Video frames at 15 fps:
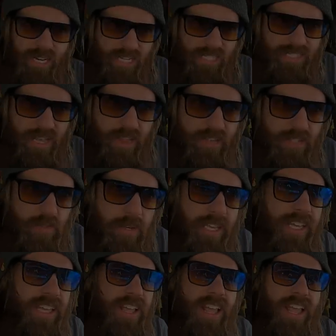our guts out this
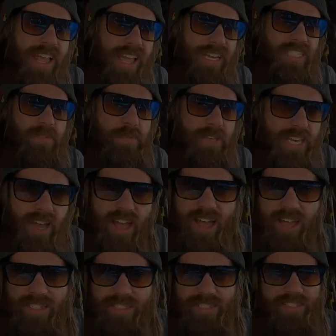week, and it's
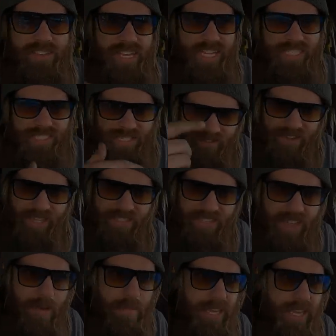because Thanksgiving is
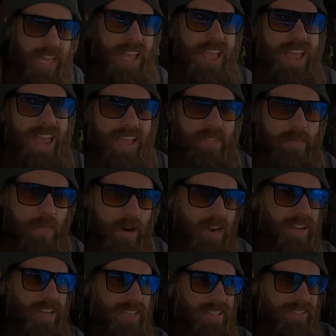coming and the
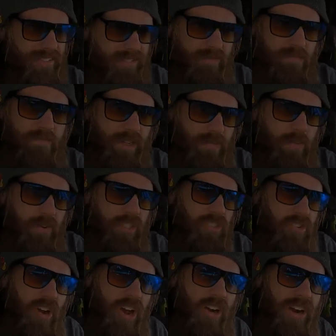market is, pretty
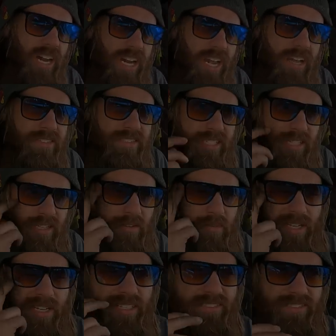strong right now still.
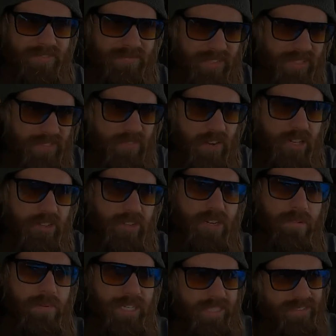Well, it's it's
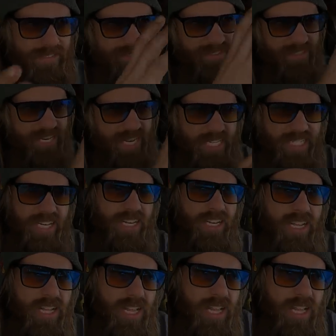faltering, but it's decent.